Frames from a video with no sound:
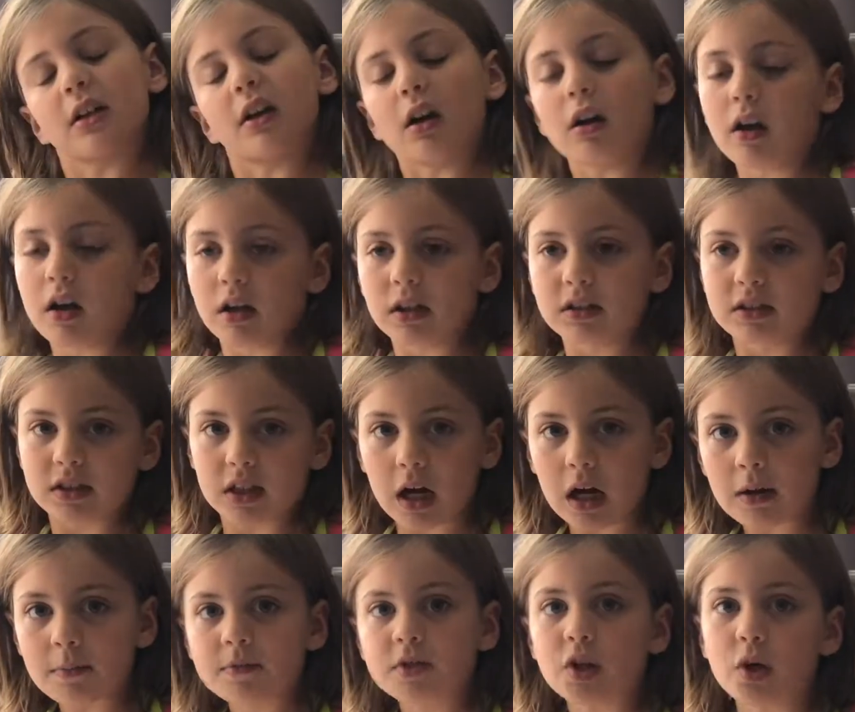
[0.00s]
clogs
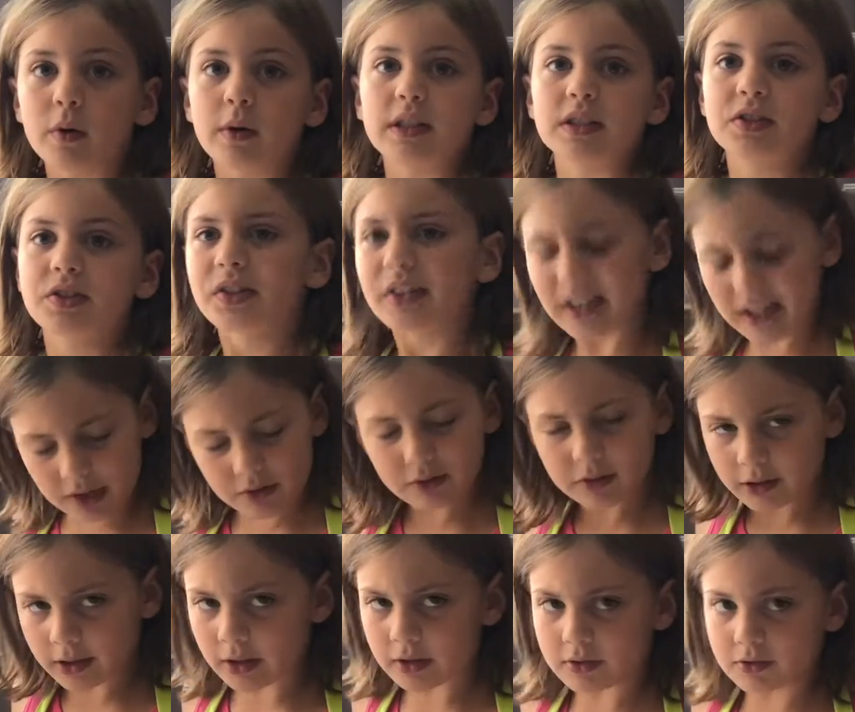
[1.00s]
up, so it's it
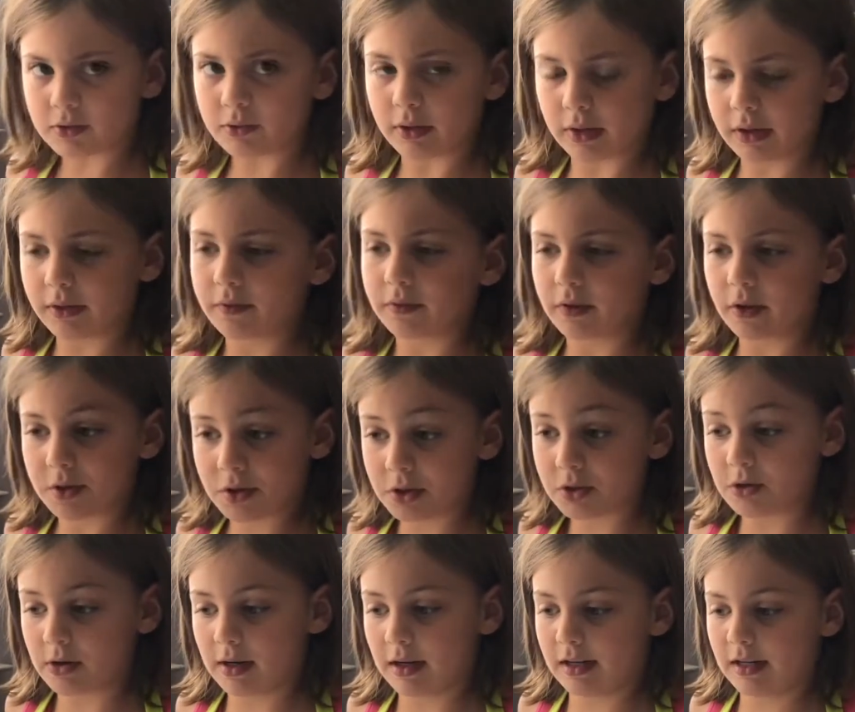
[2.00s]
gets really
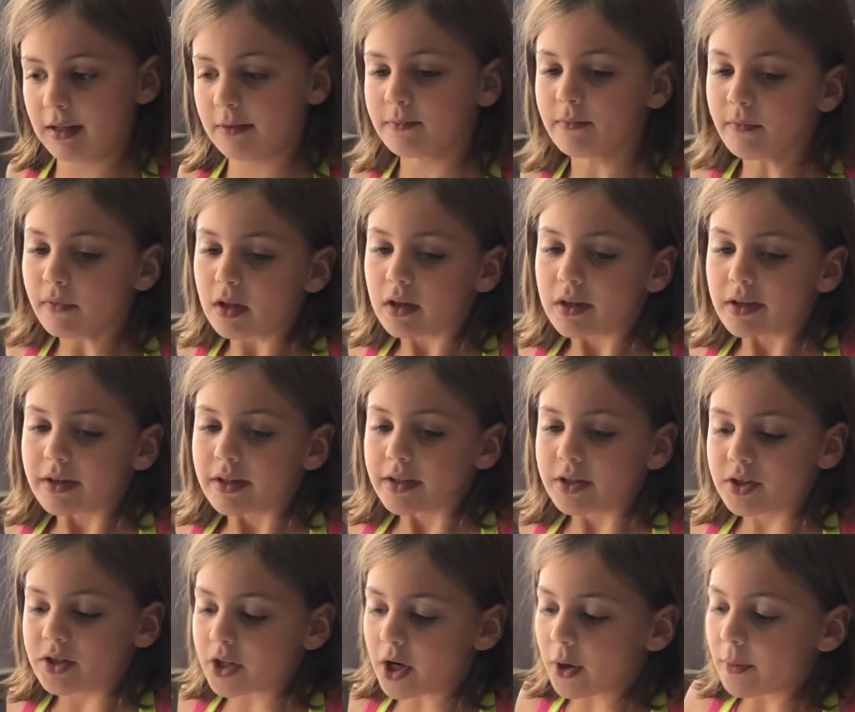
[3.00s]
frustrating.
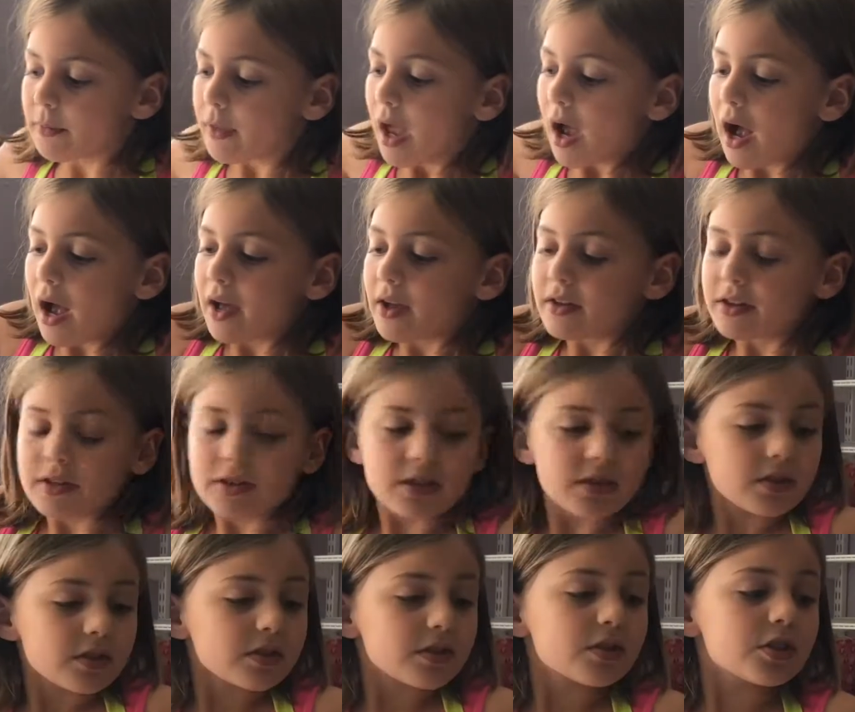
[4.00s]
So
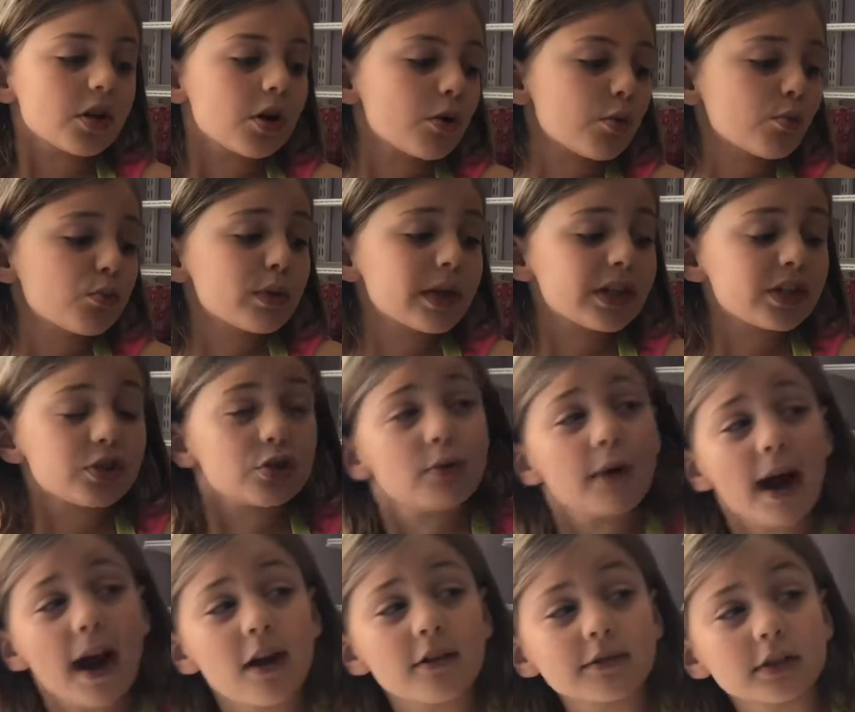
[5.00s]
so we do
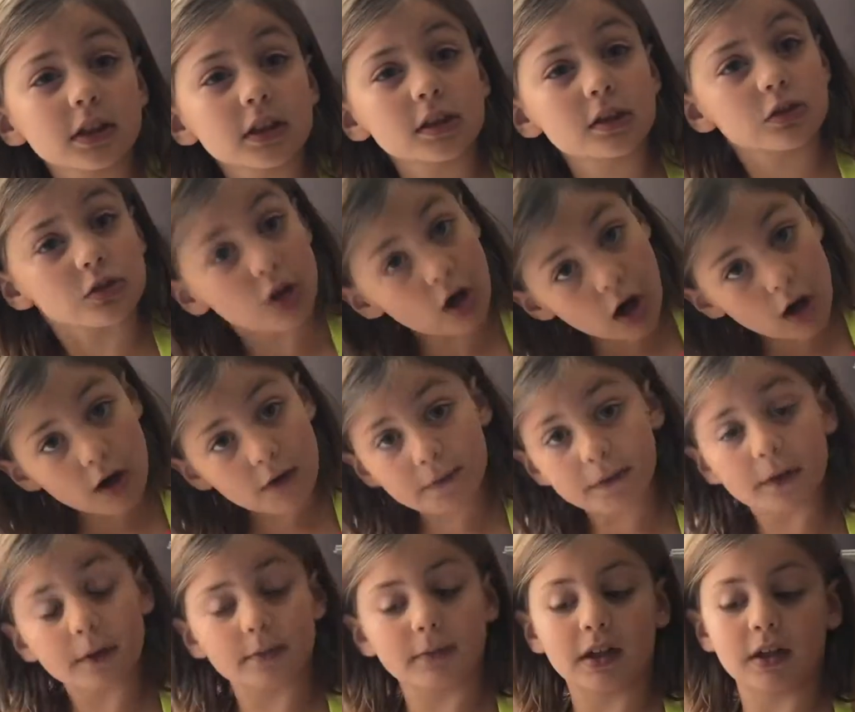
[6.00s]
have a straw
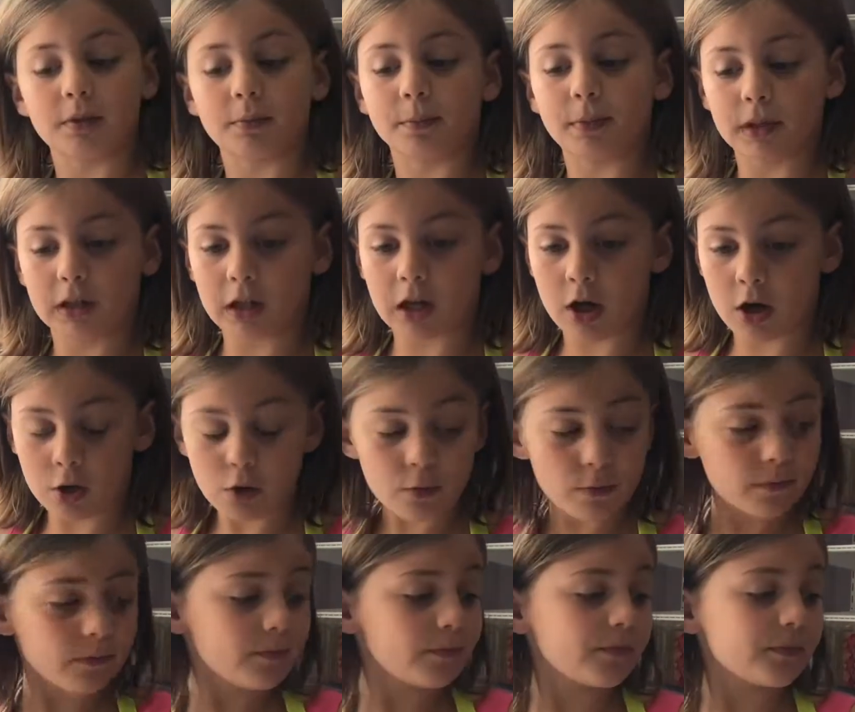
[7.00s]
for me to blow
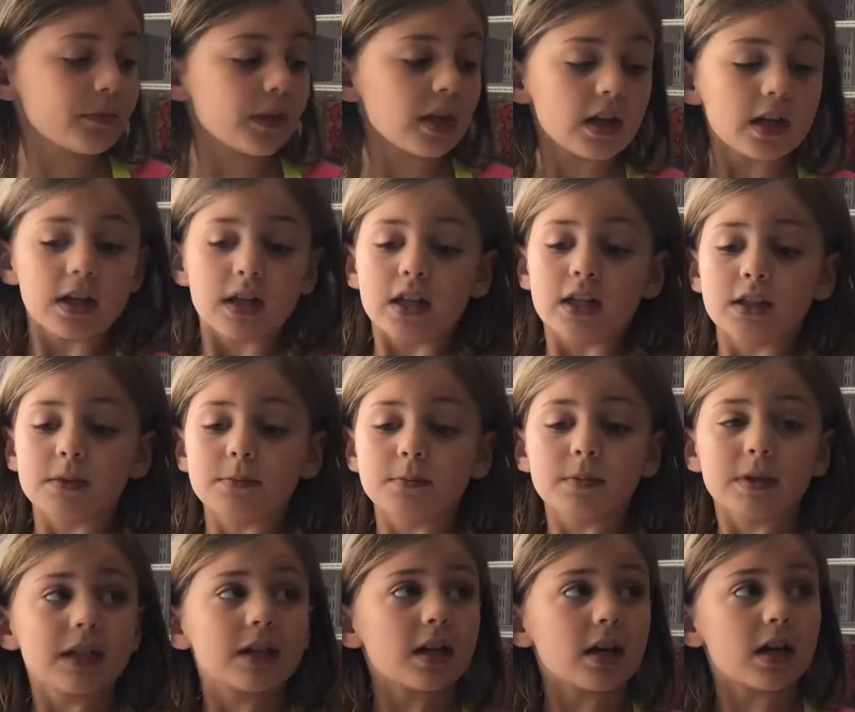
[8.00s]

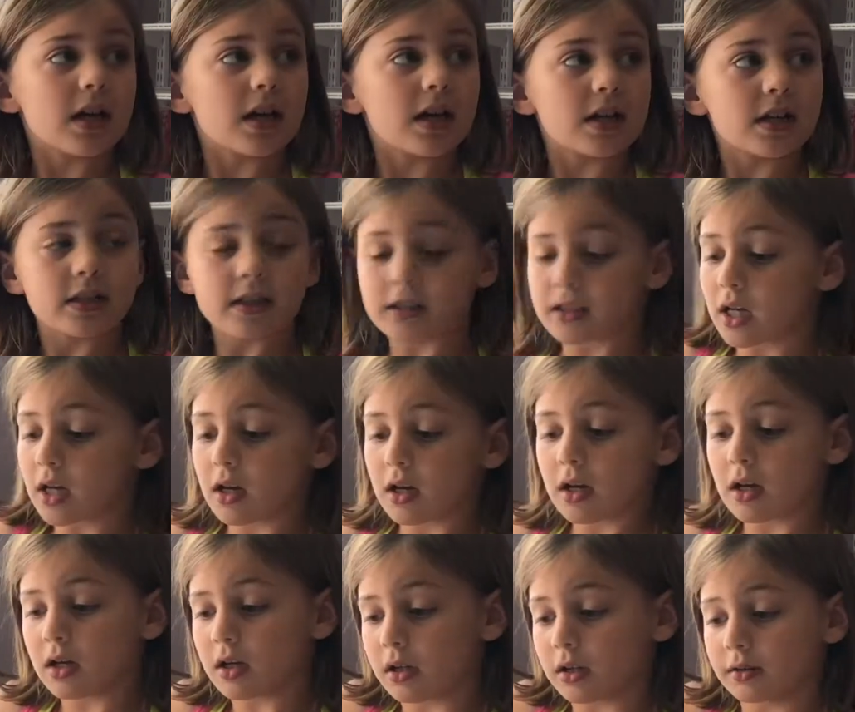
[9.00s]
because
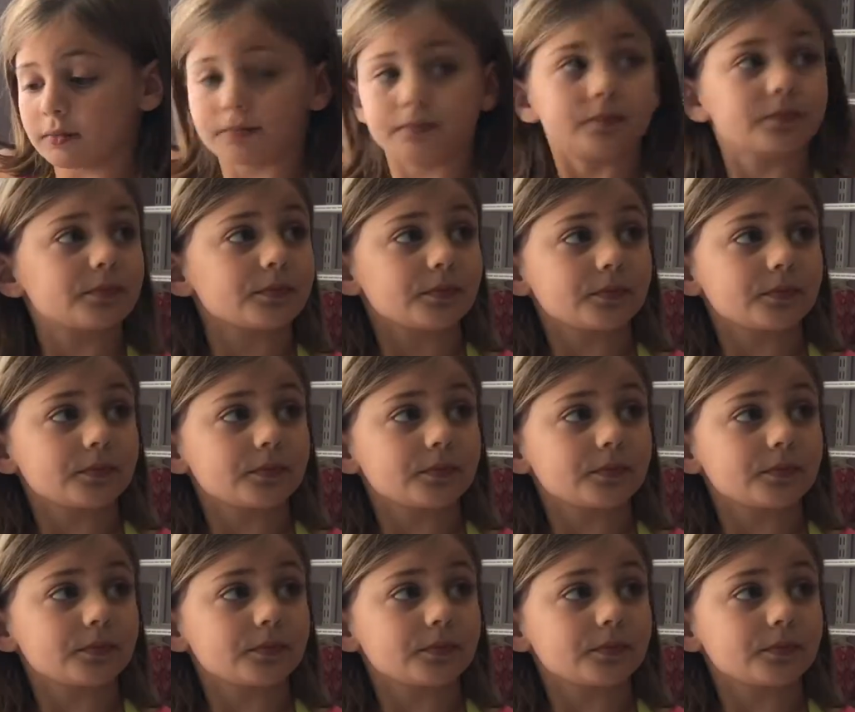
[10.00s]
um